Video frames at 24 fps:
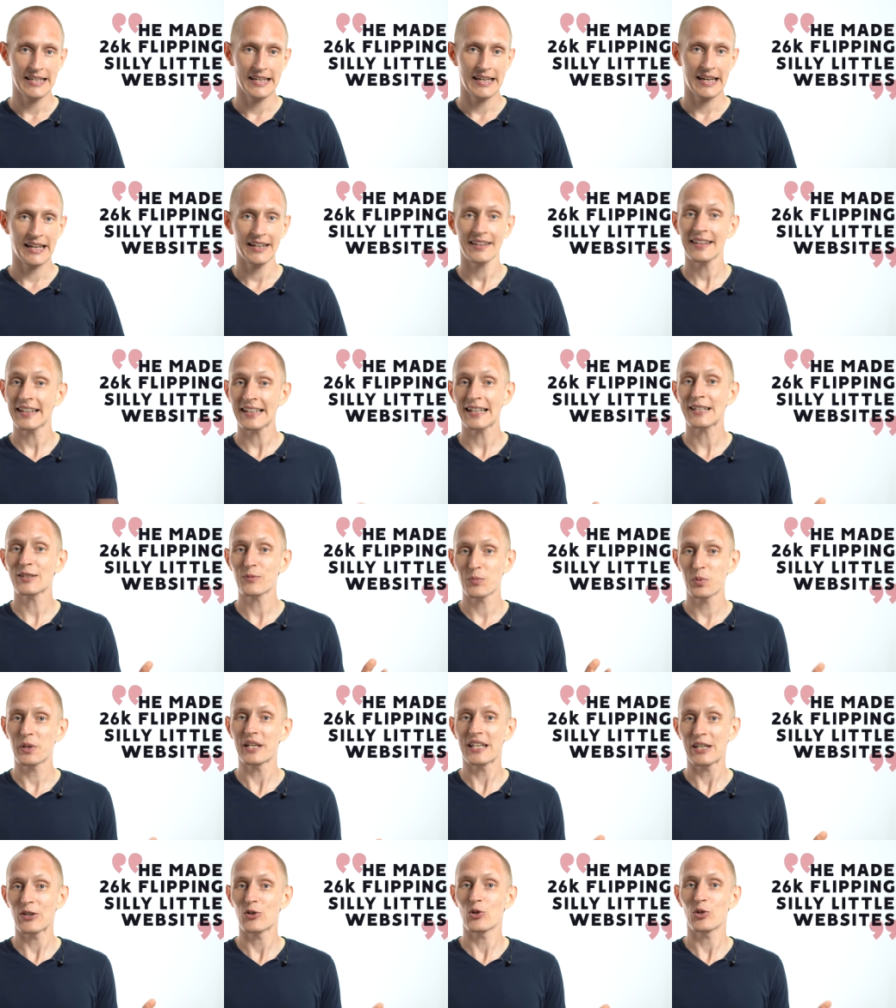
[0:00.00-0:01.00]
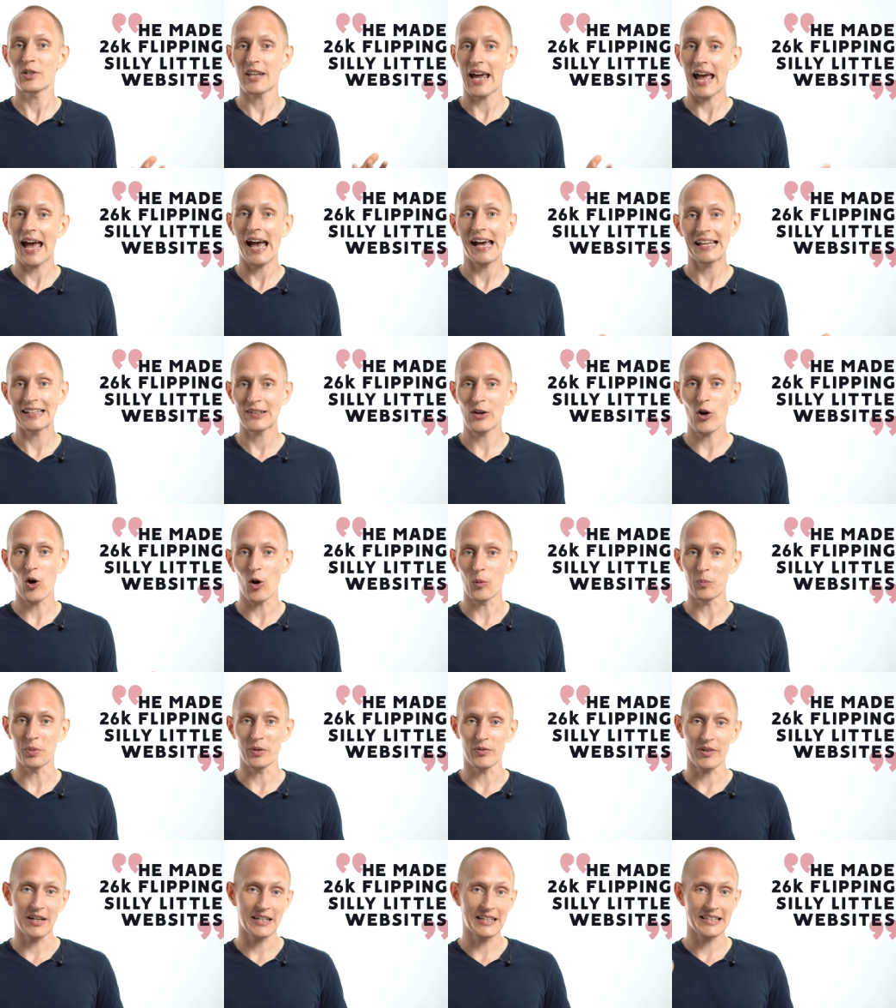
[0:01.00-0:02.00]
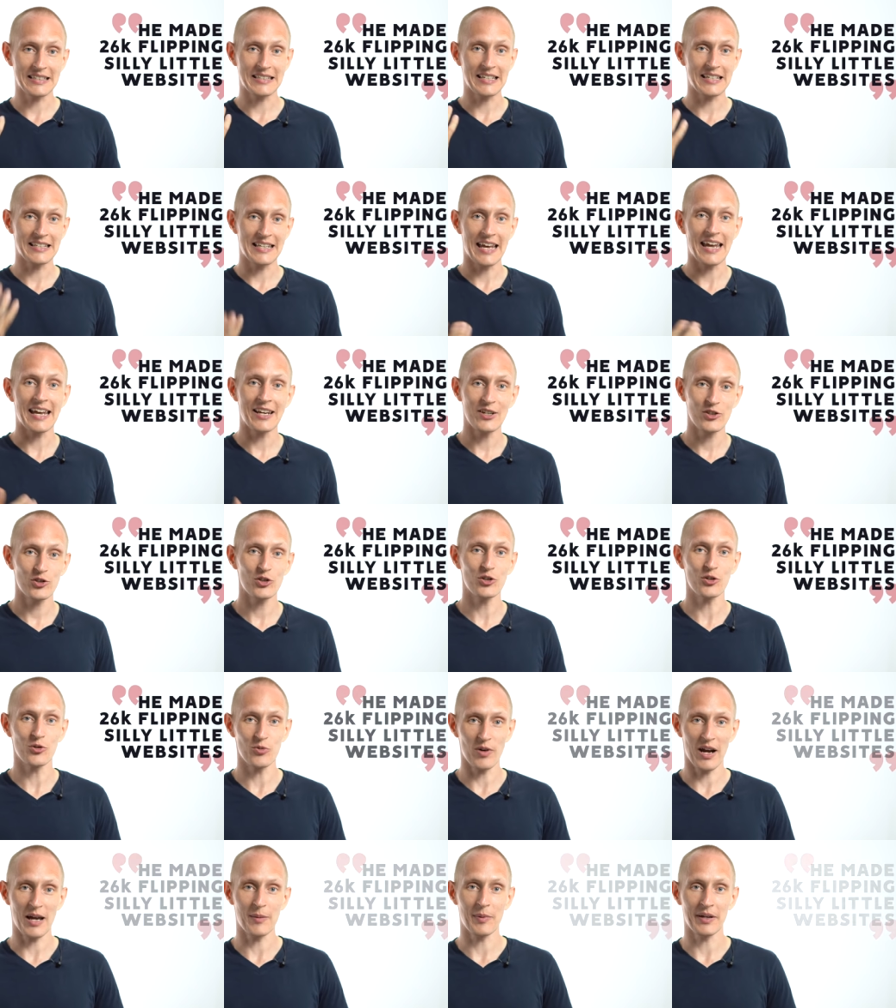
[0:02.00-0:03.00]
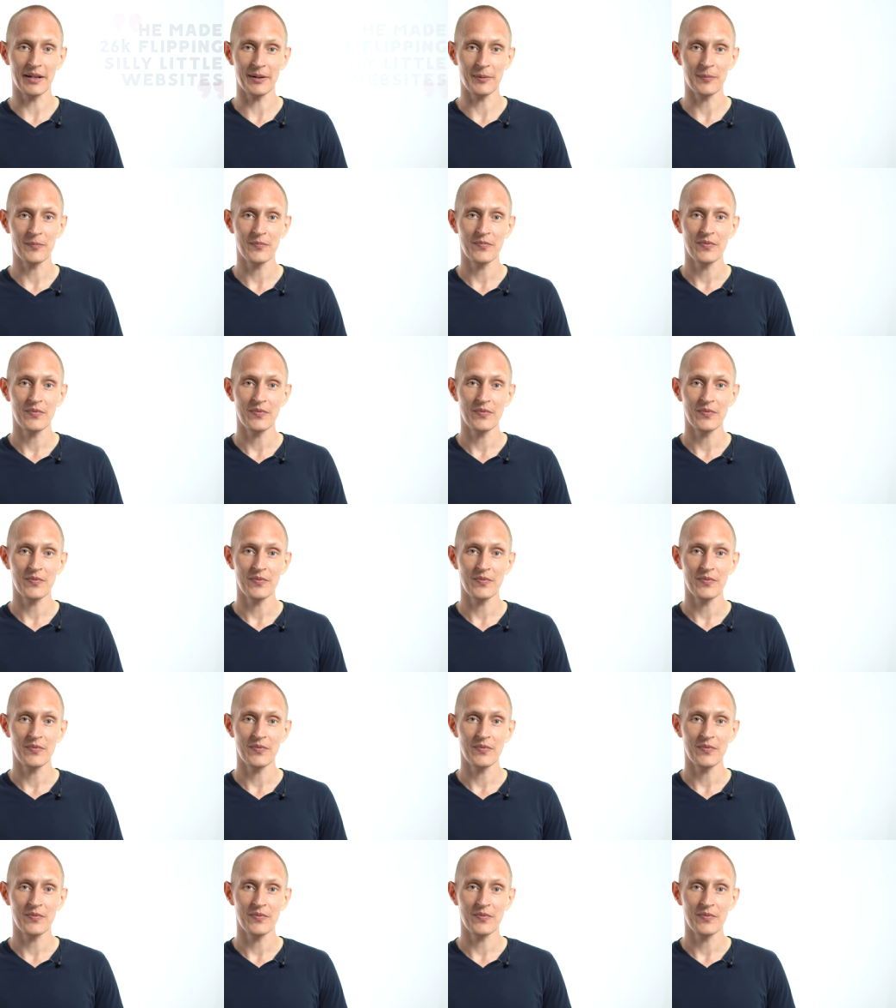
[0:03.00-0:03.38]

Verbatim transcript: I think that's pretty good ad copy, right? It's attention grabbing.